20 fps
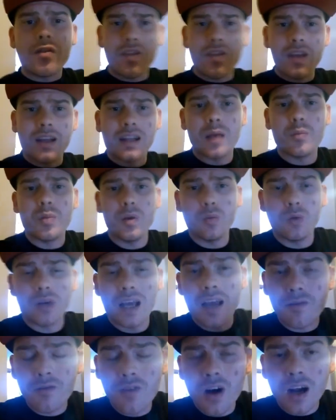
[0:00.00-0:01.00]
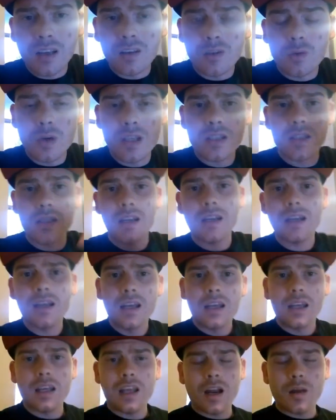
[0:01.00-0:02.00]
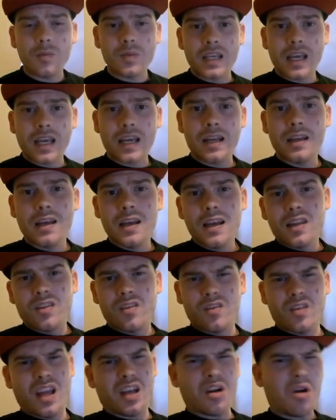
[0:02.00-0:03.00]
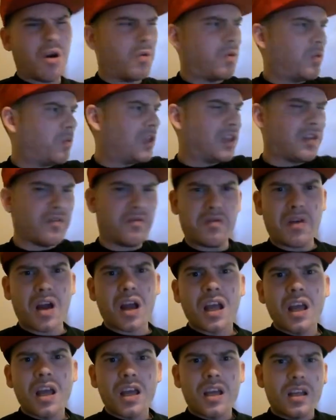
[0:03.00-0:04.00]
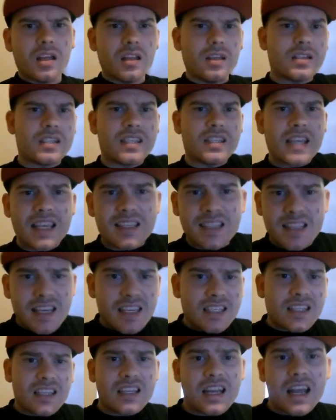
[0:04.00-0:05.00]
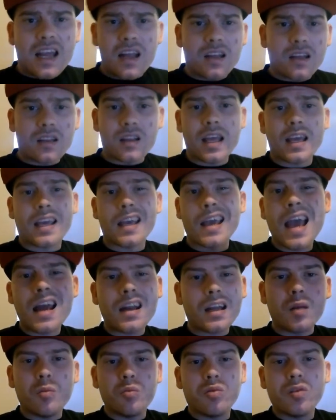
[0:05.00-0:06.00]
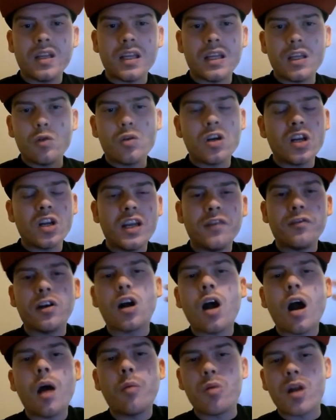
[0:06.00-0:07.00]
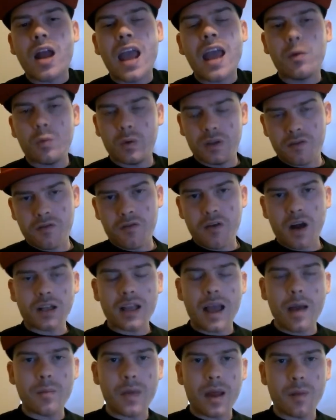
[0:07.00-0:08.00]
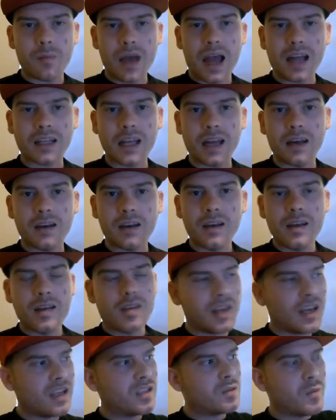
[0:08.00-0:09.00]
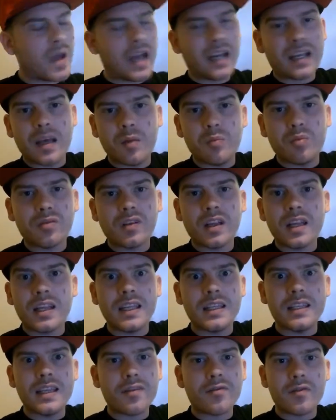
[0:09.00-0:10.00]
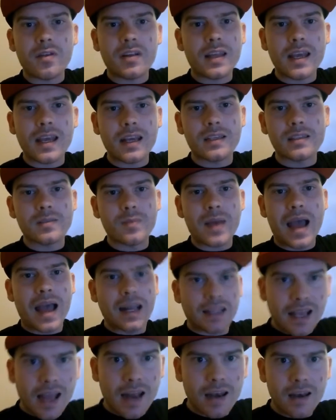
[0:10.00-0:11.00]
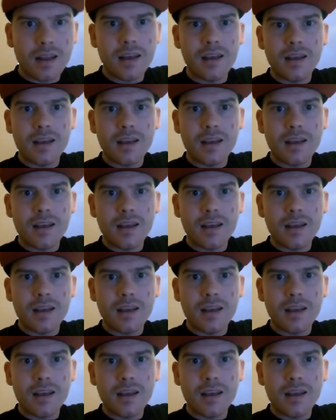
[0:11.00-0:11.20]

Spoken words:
thing that people get fucking twisted. You know what I'm saying? They're like, oh, well, what the fuck? This says this and that. Like, it had a complete... You couldn't even comprehend what the fuck that meant back then. Things meant completely different things back then